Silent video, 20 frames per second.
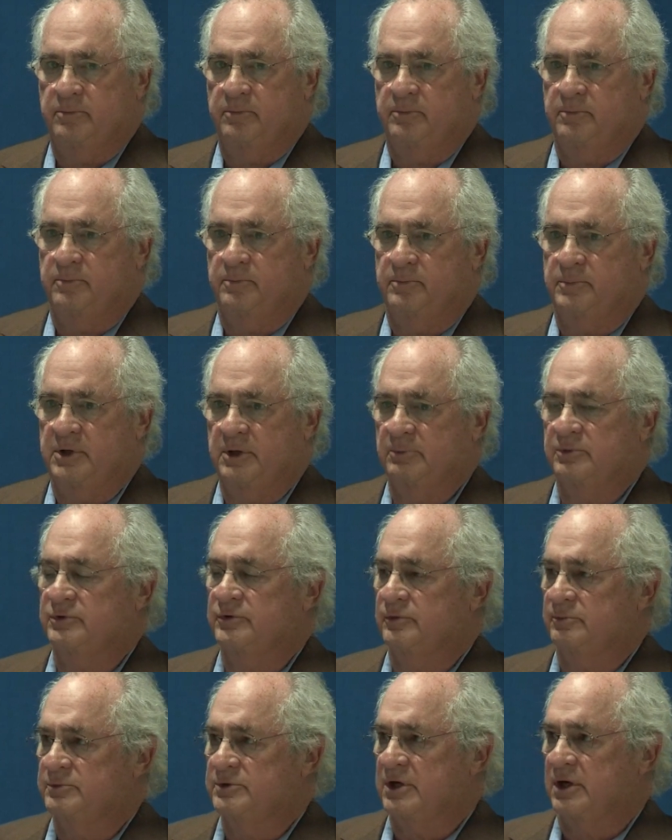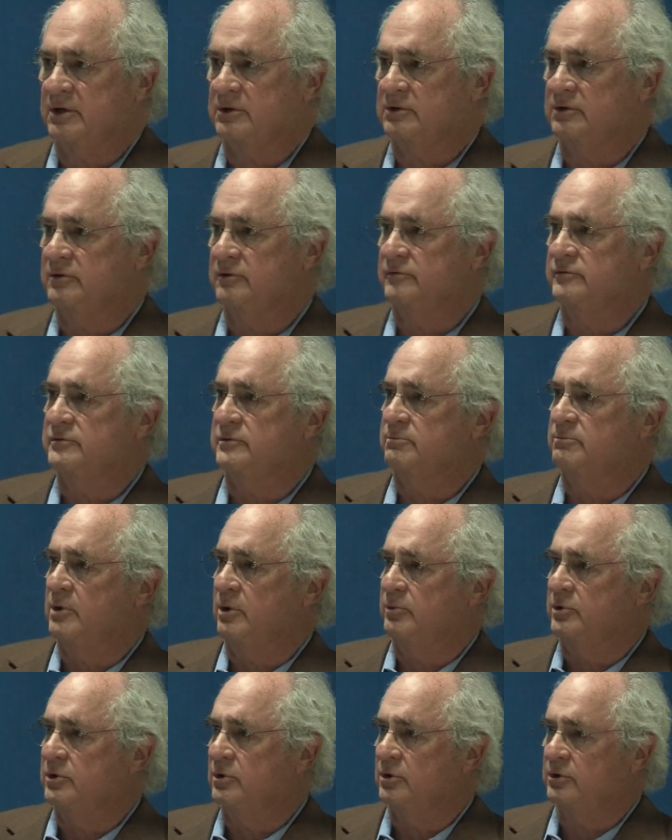people's objectives, but
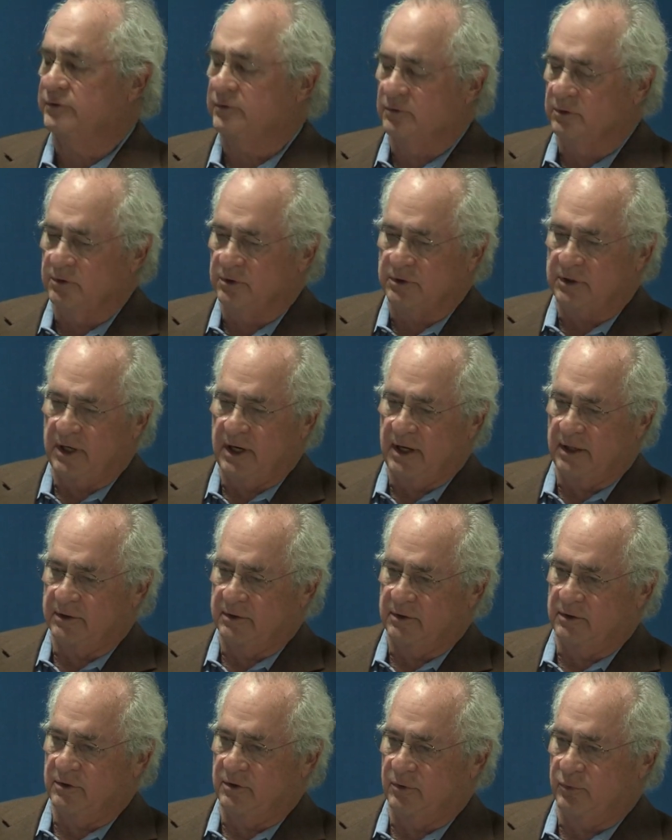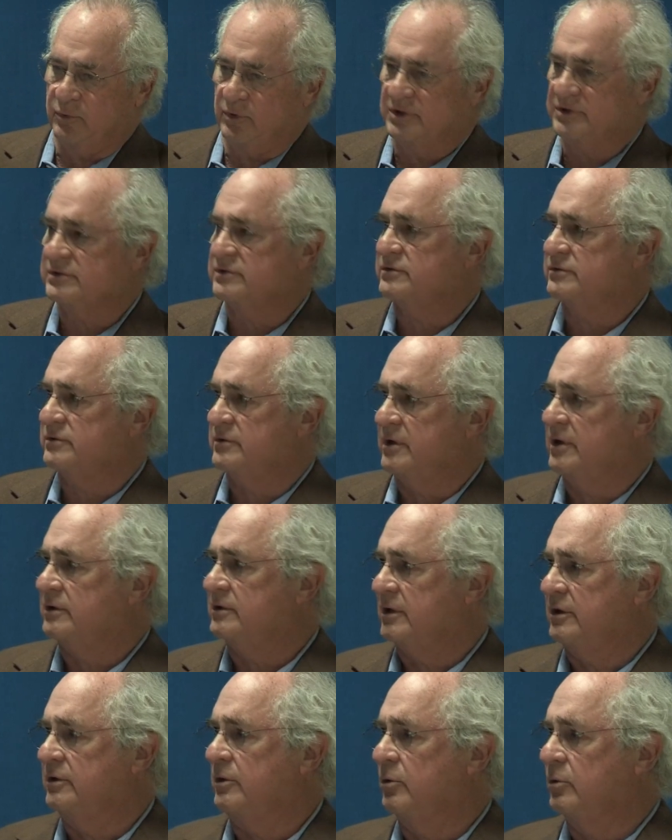we also look at the risks that
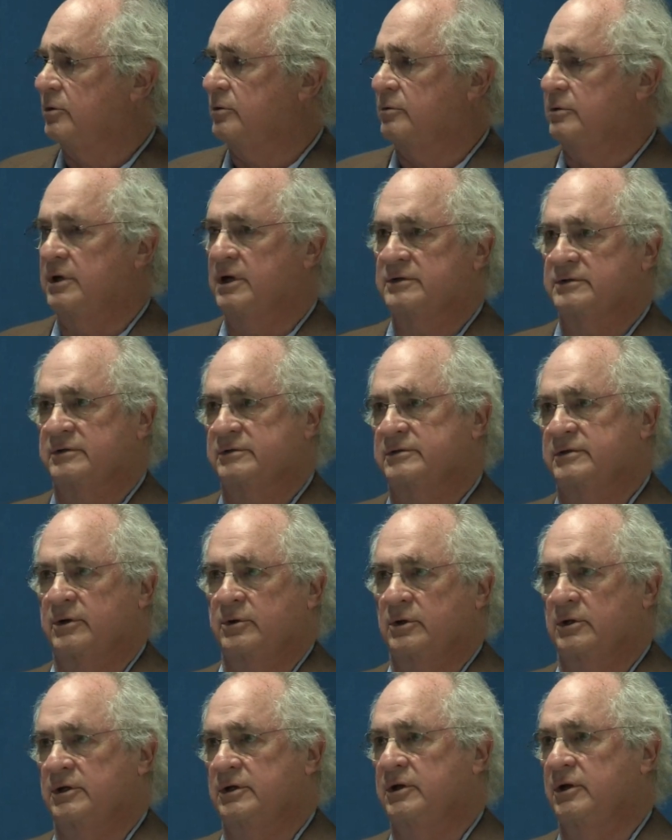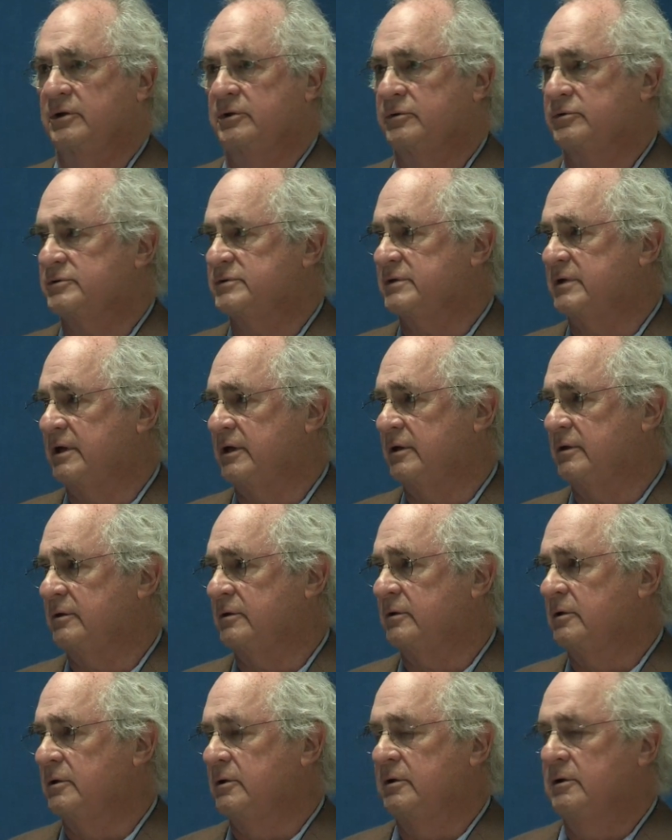they don't necessarily understand.
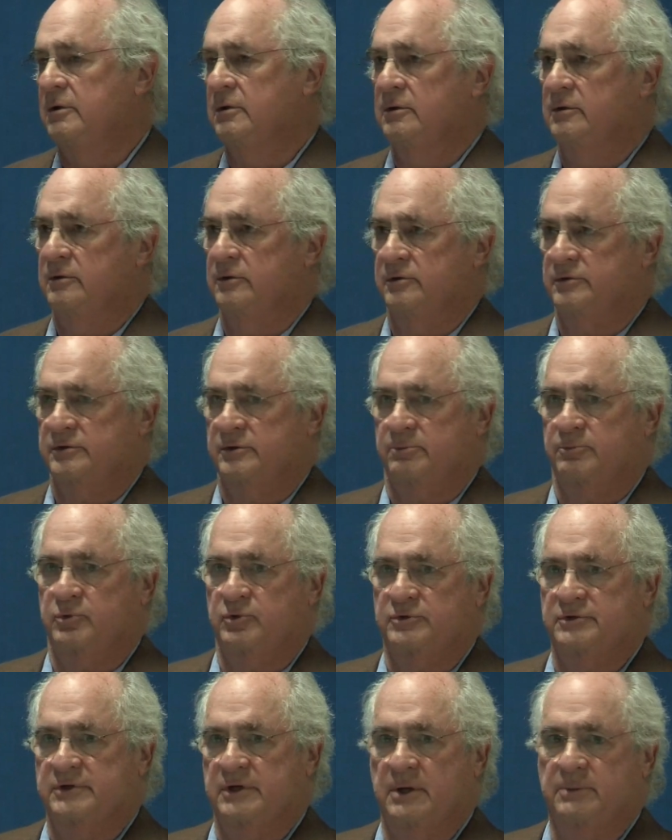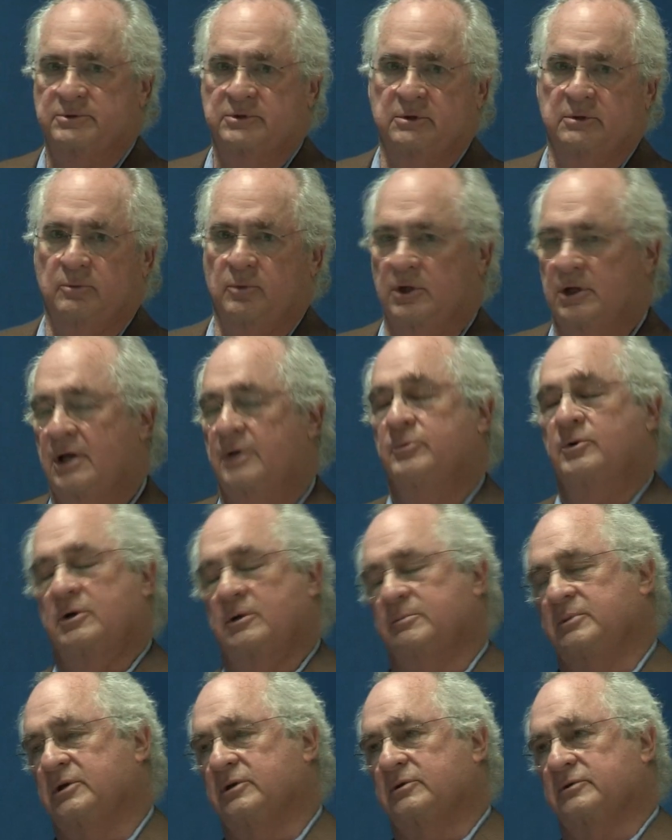There's a perception, well, I want to
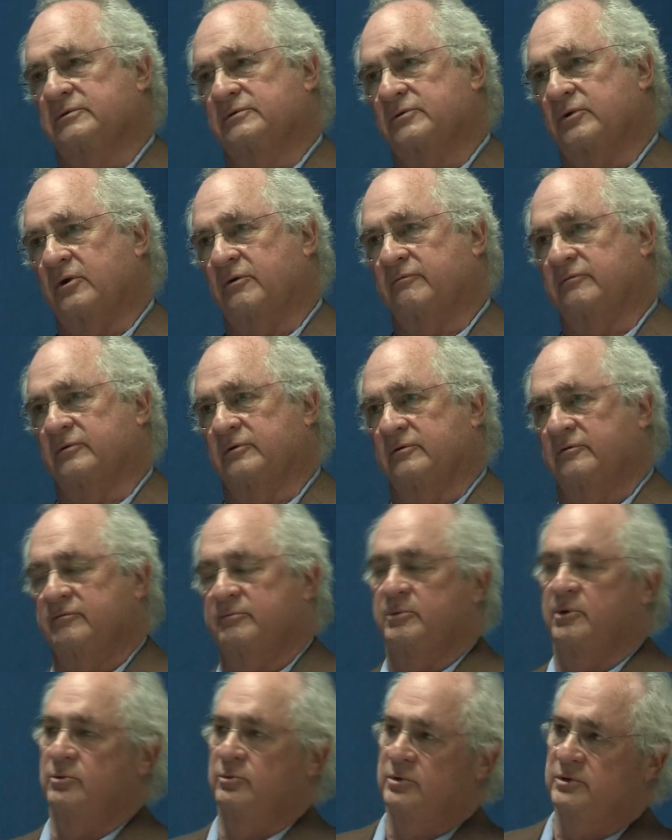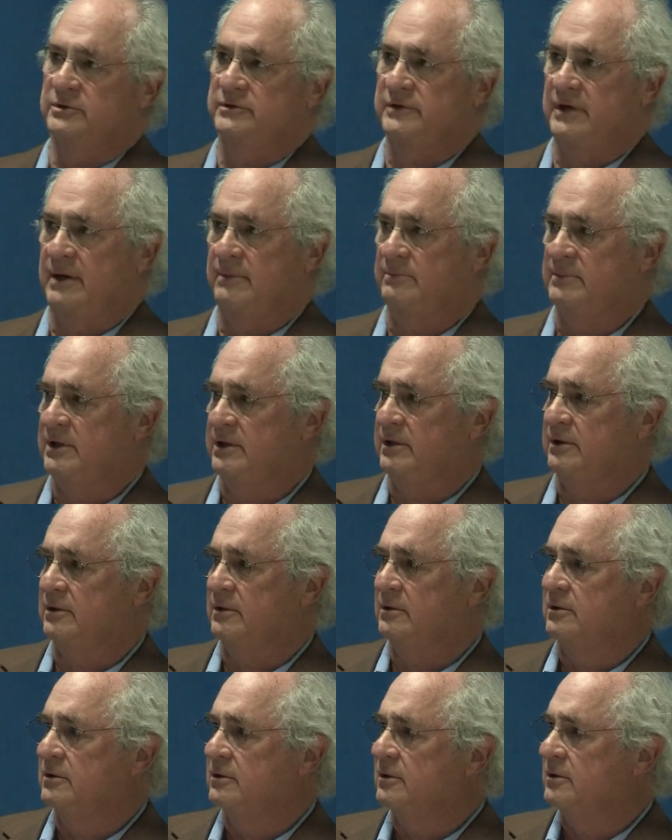be conservative, but what does that mean?
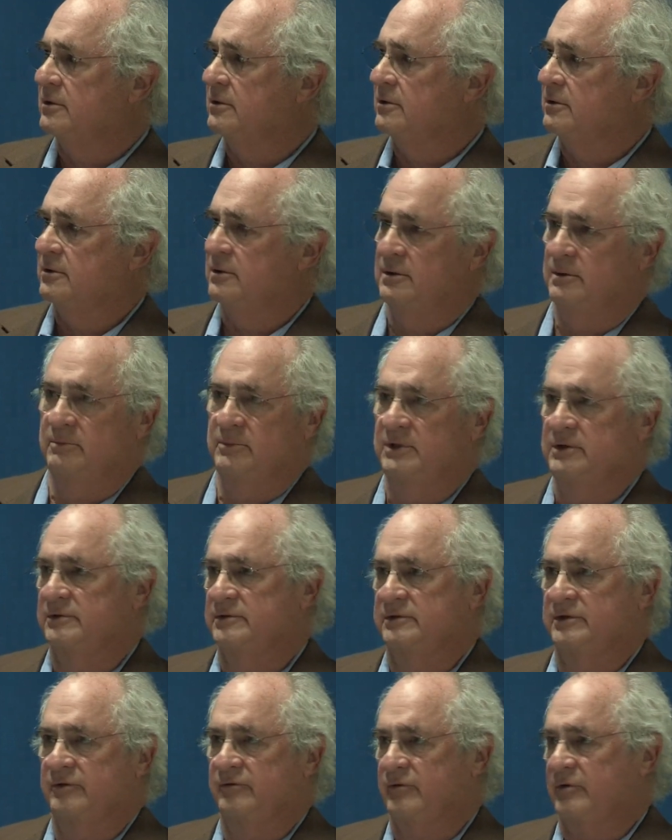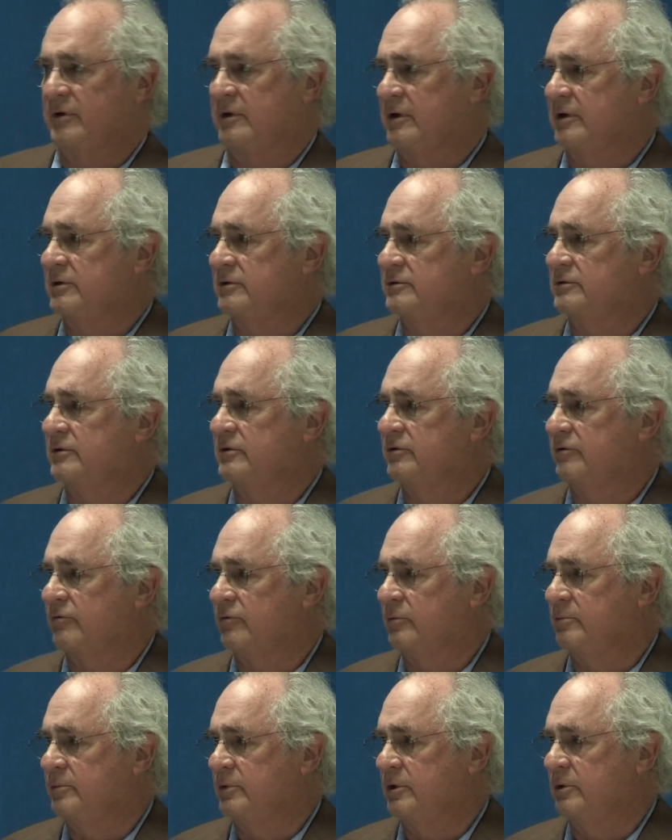It means different things to
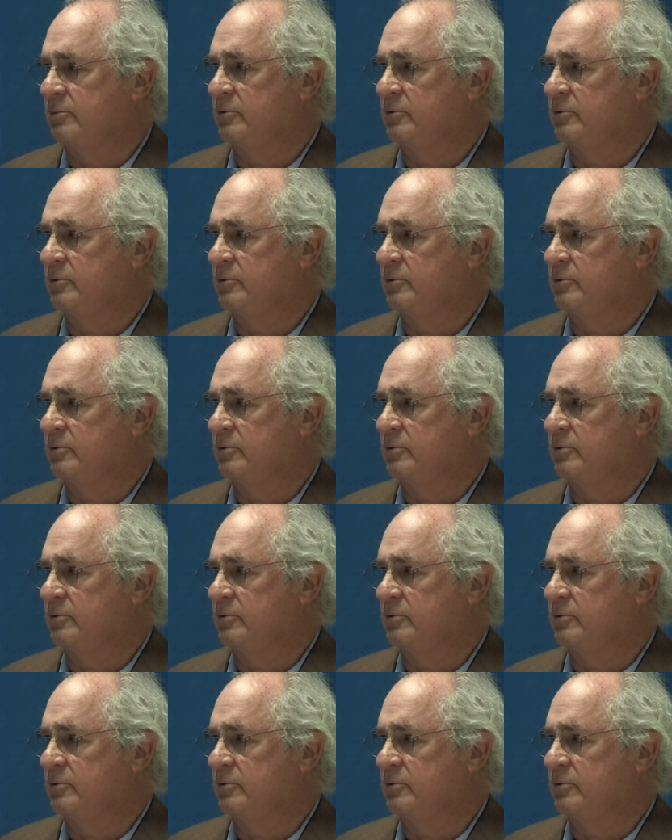different people.